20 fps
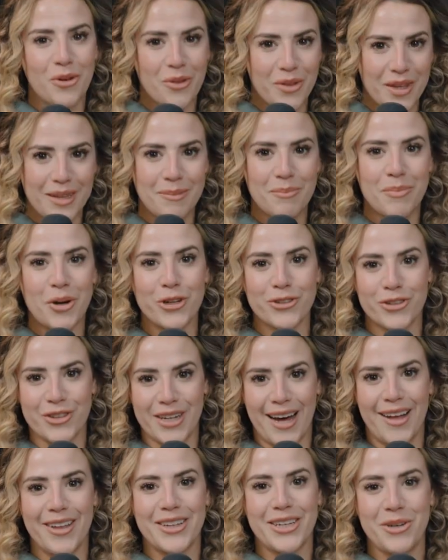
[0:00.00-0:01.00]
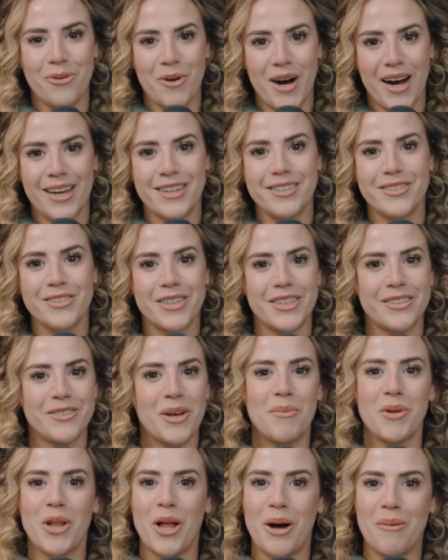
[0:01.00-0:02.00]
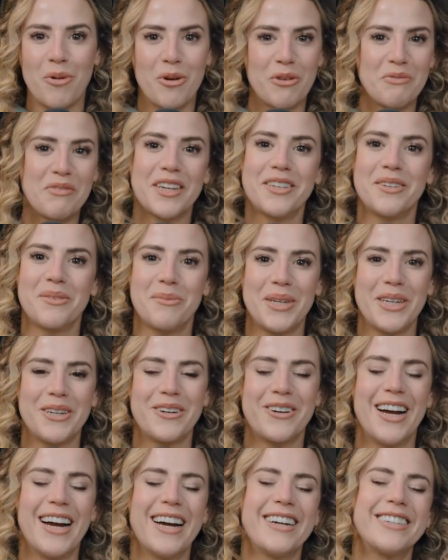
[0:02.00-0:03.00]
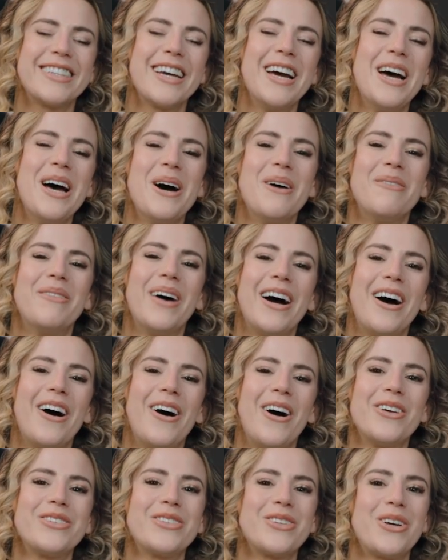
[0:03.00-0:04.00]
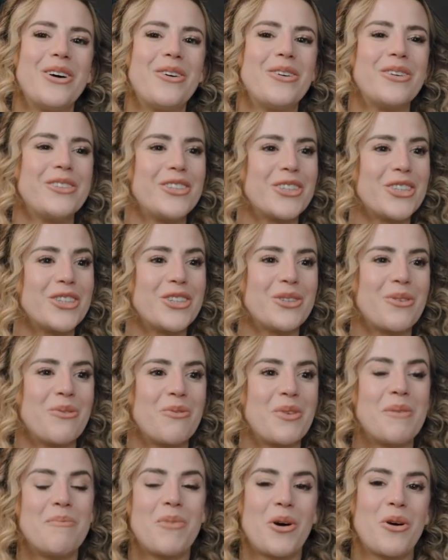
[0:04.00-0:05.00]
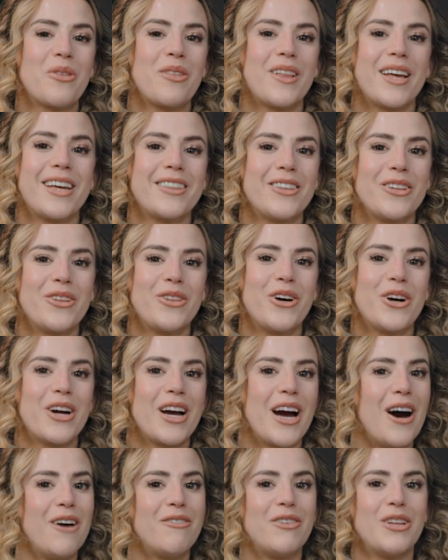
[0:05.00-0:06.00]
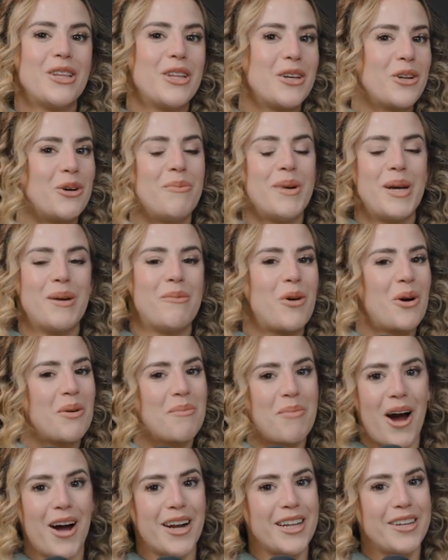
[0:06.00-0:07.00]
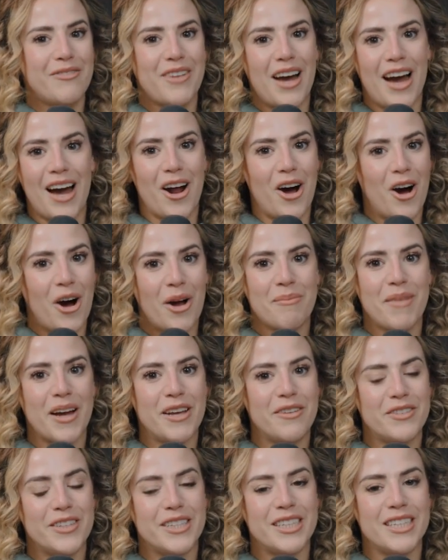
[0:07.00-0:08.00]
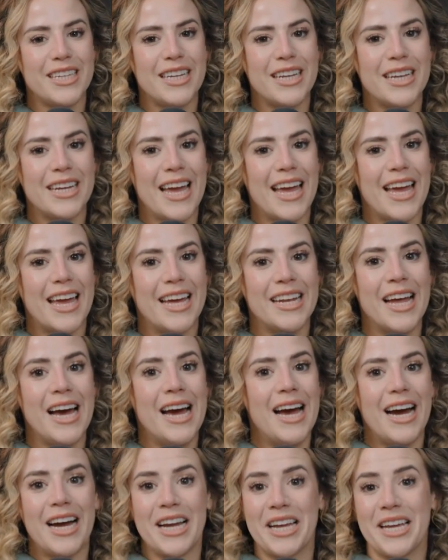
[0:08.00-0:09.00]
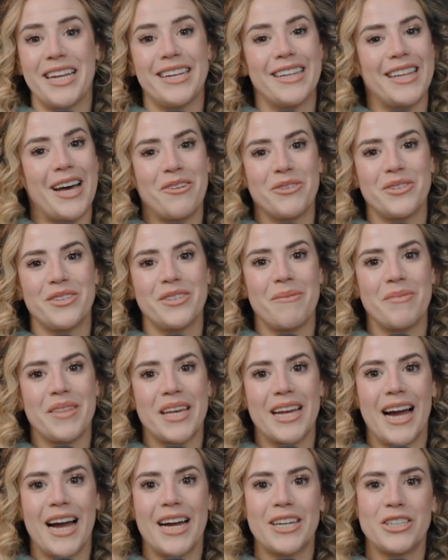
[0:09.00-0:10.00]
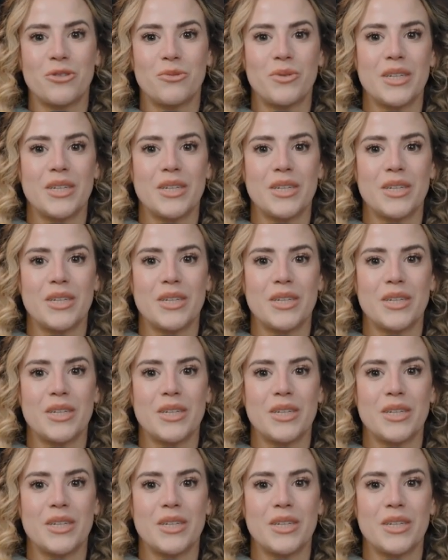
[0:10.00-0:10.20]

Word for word: only personality-wise, because I'm a lot more fun to be around, but also just we both like the look of a little bit more body fat on my physique. And again, that was something I had to